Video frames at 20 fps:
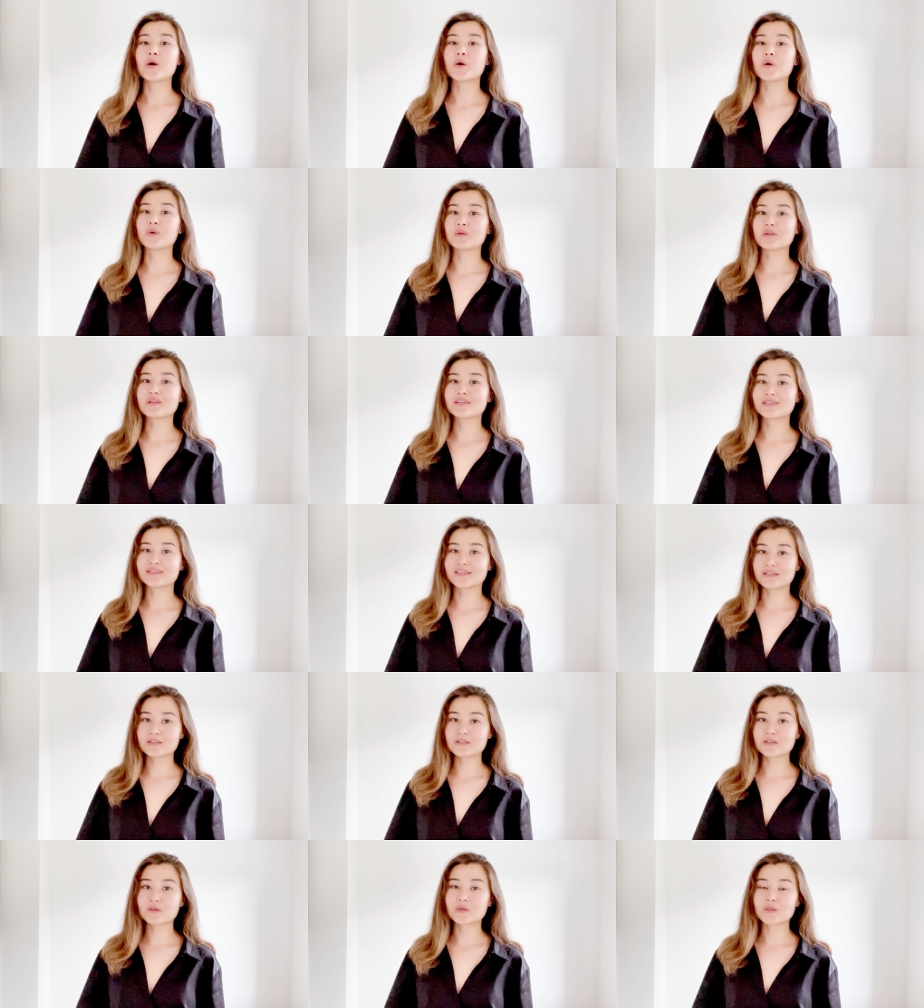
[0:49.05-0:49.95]
on
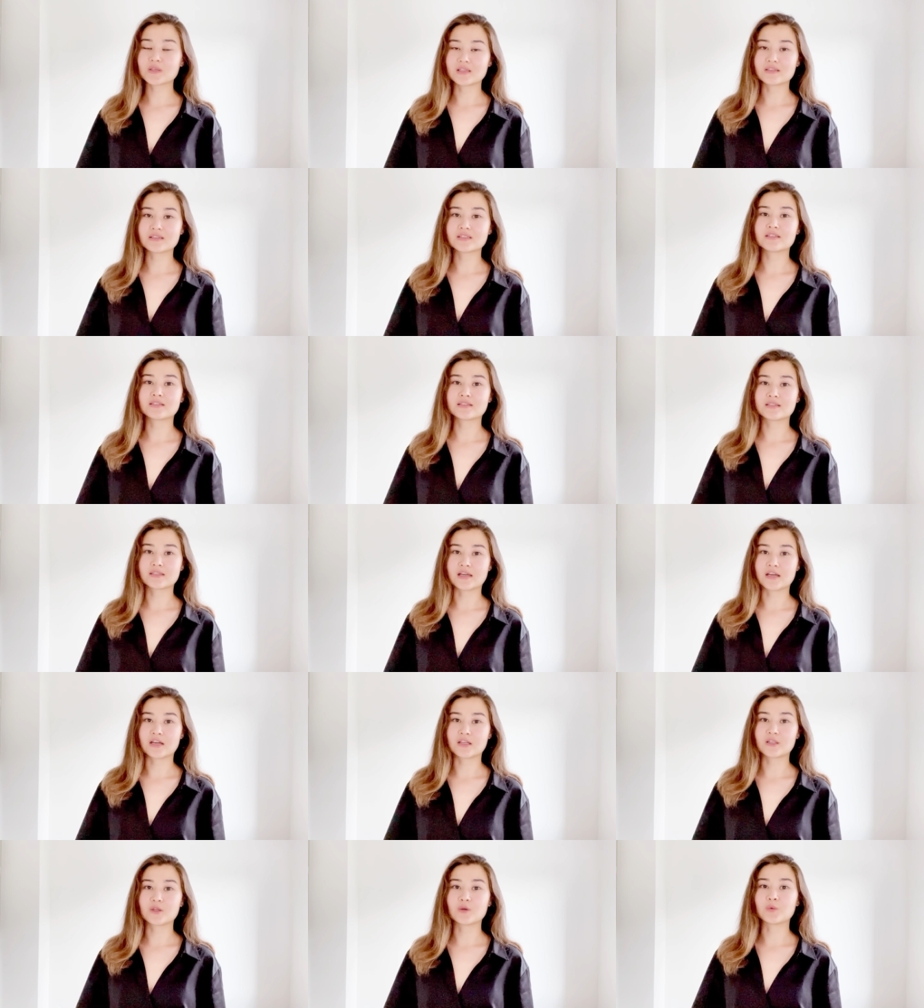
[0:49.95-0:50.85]
Cisco
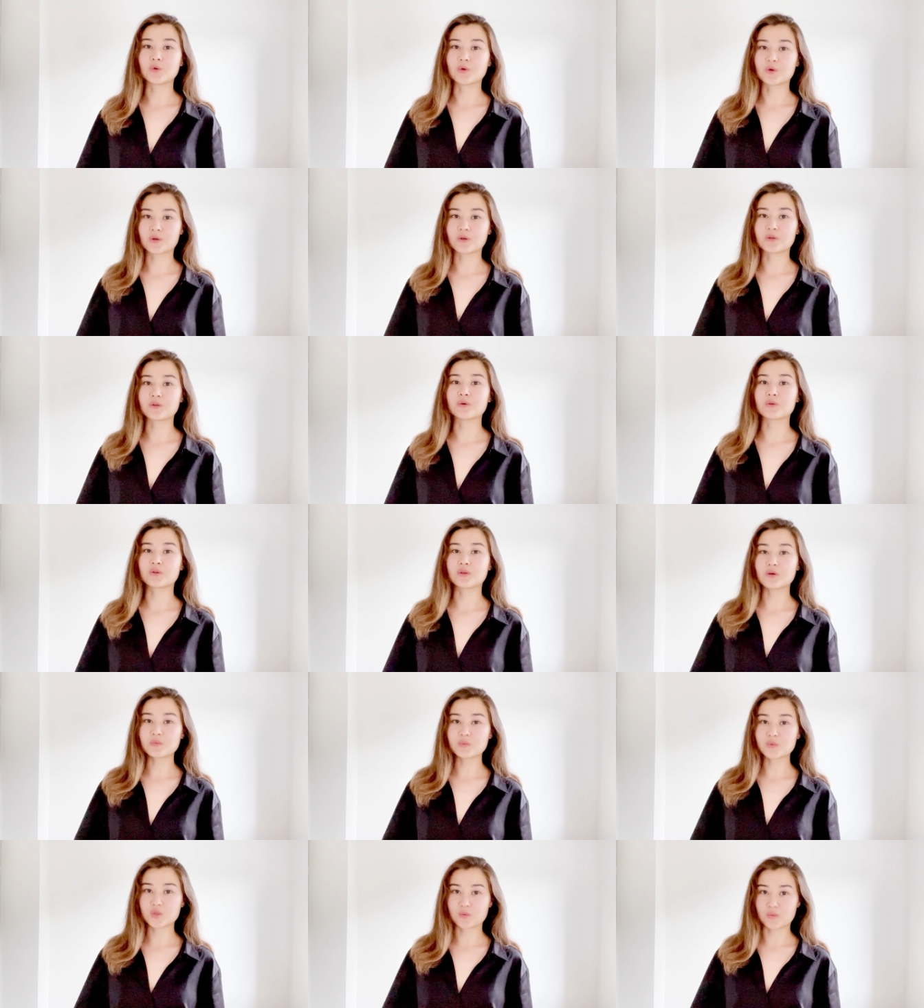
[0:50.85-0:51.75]
Intersight Workload
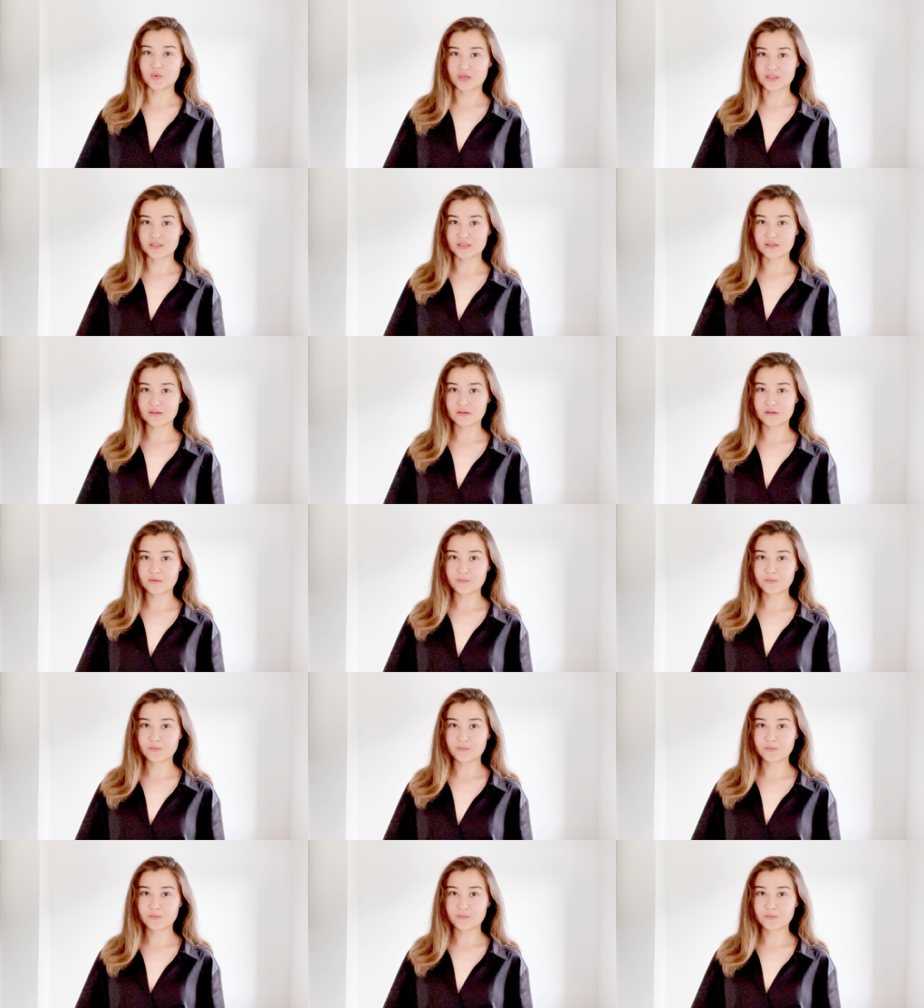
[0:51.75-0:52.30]
Optimizer.